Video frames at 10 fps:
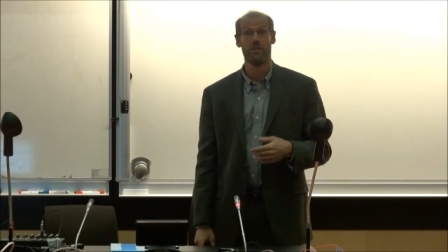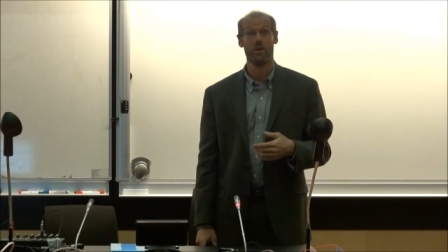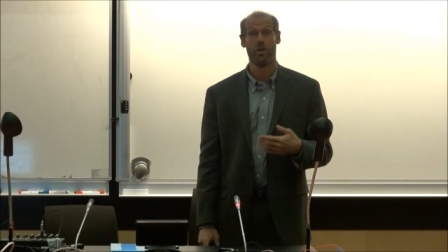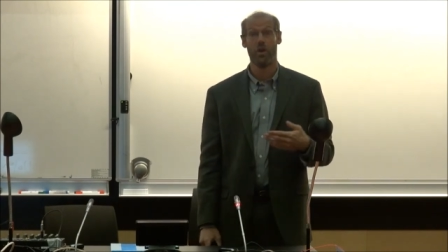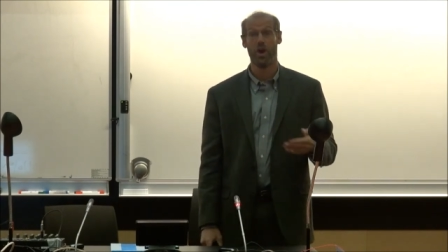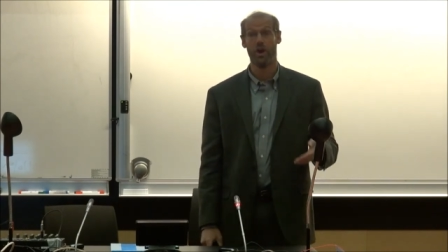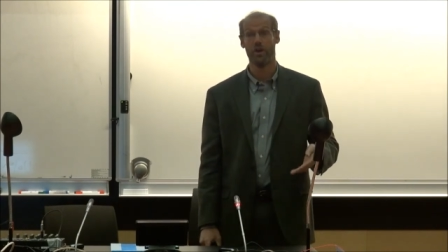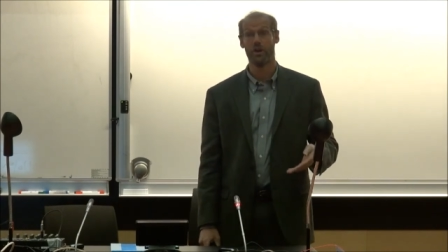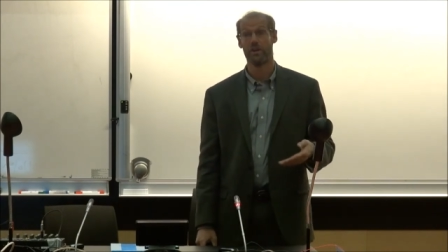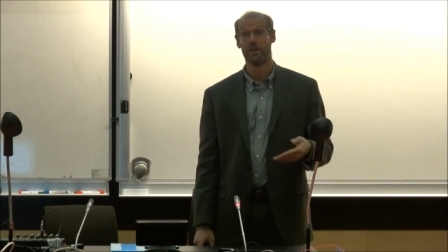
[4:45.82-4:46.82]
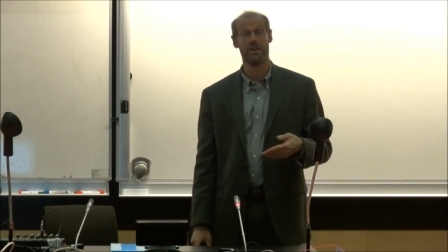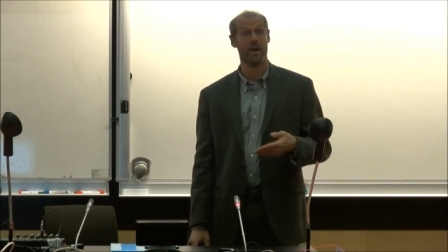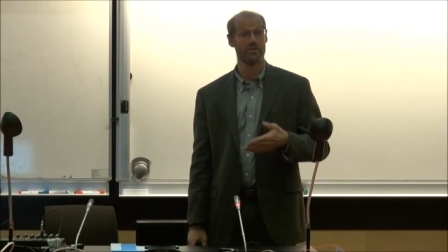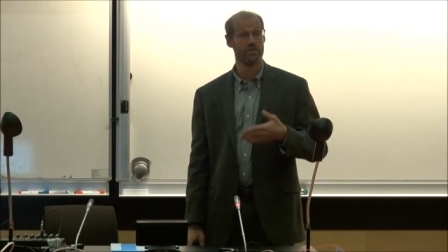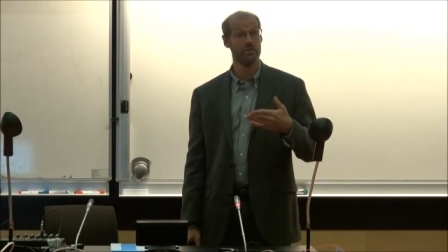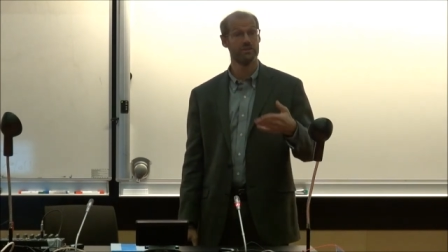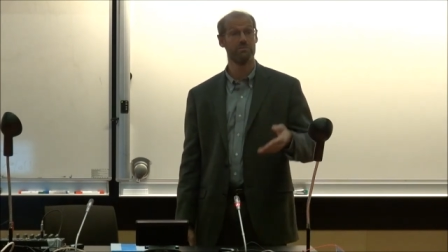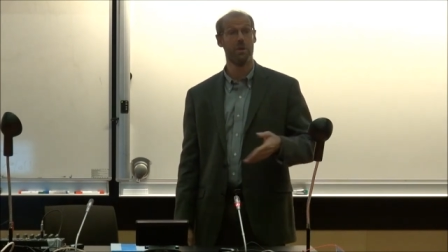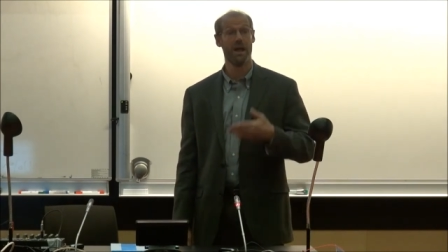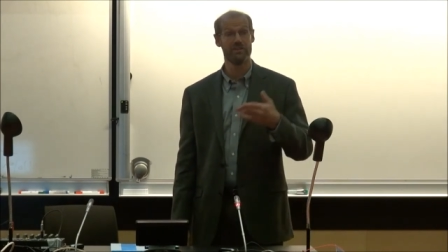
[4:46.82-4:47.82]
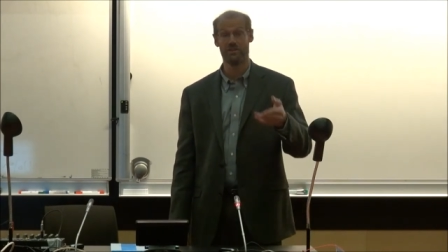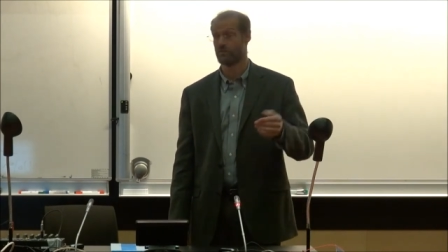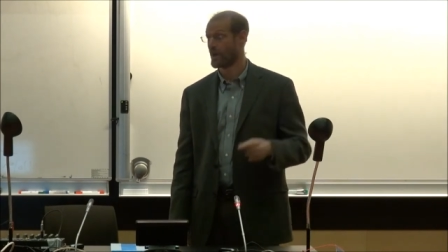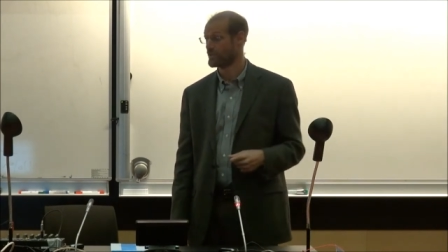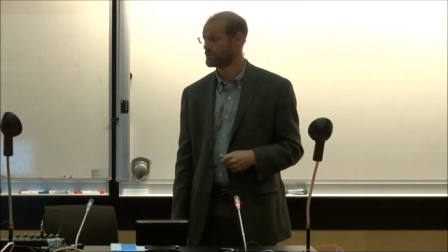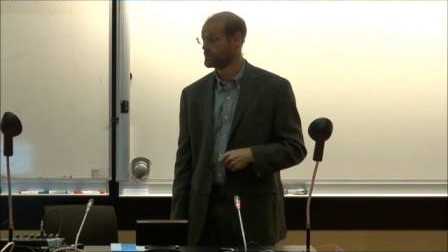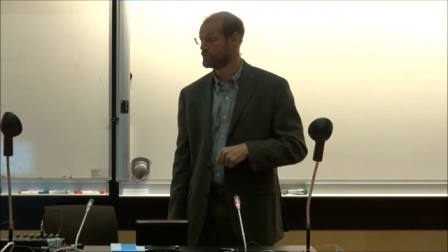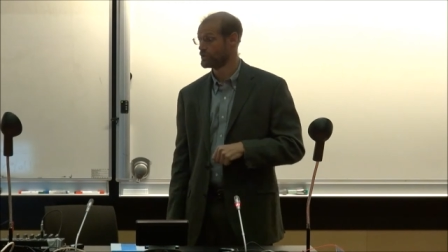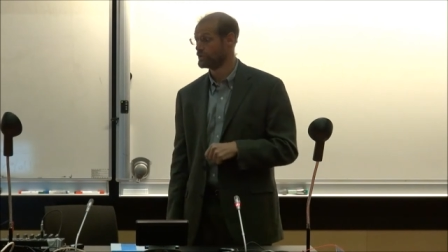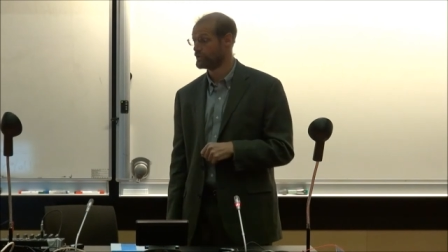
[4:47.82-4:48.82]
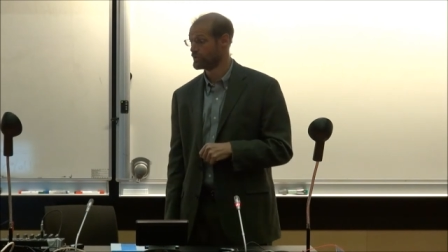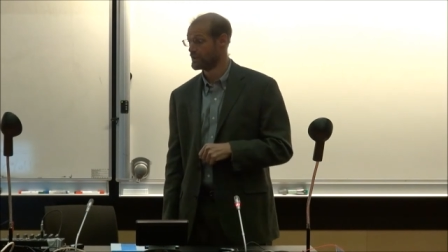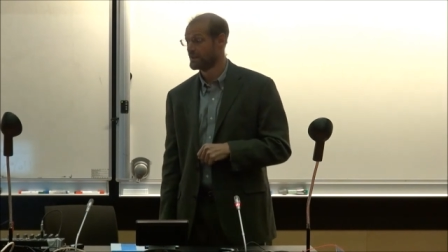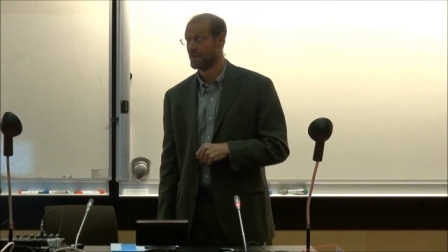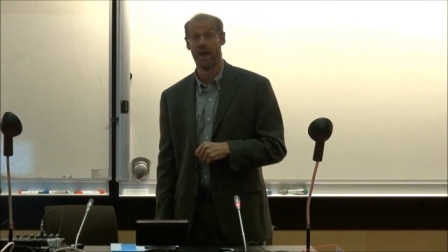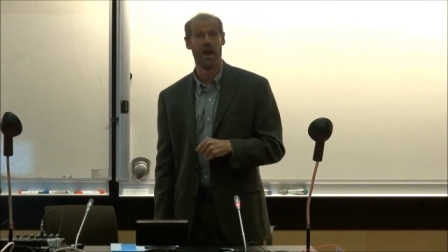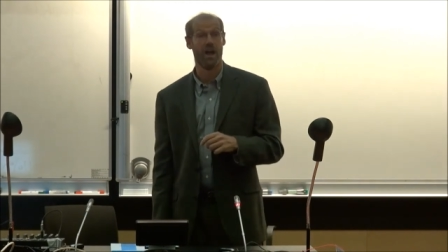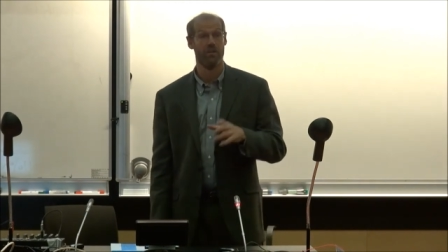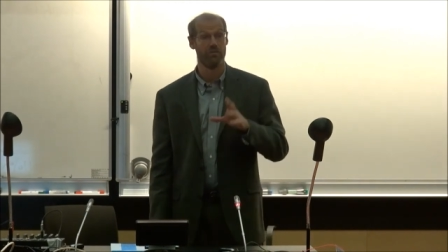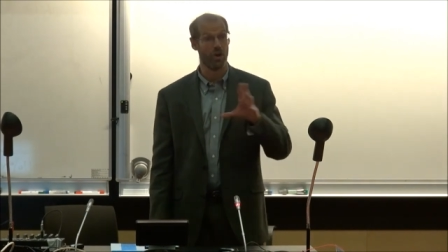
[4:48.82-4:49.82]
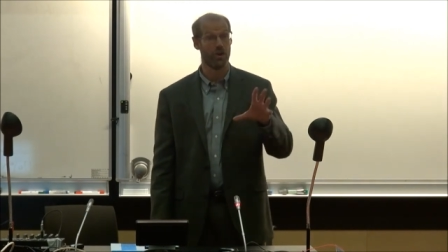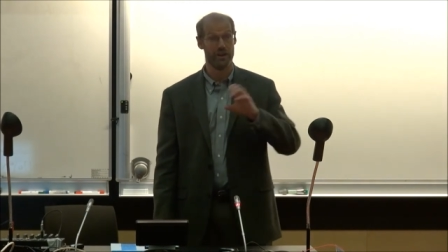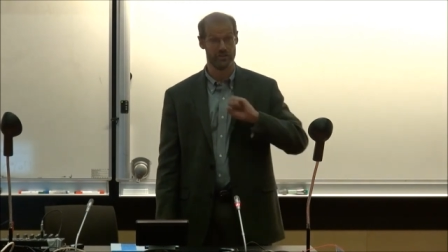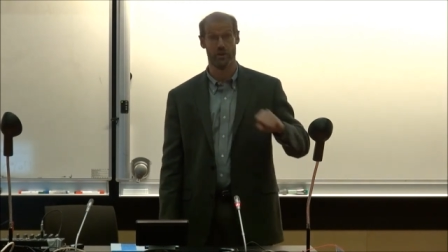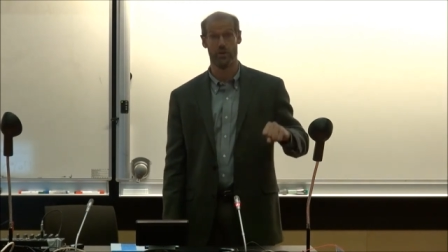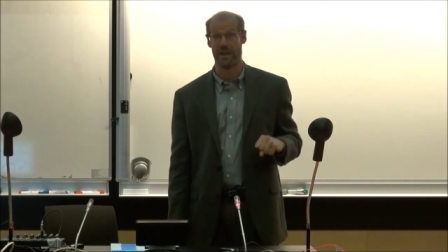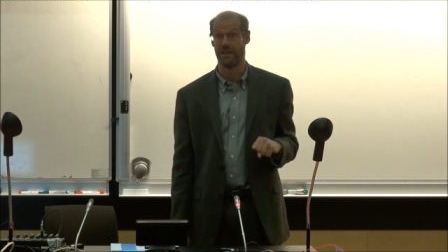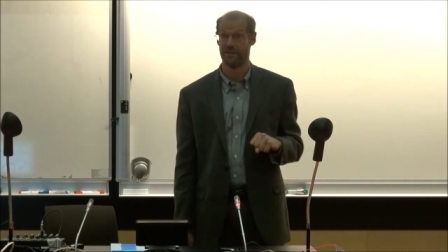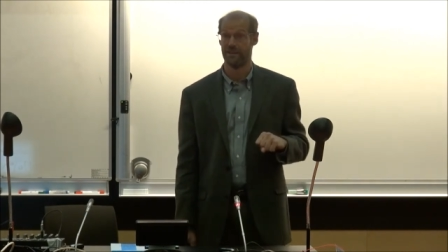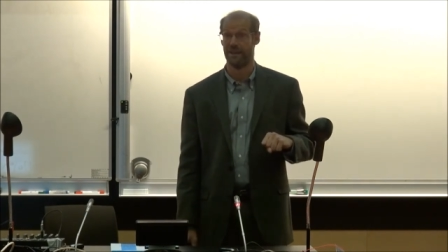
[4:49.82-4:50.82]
There are a series of positive contributions of RS08.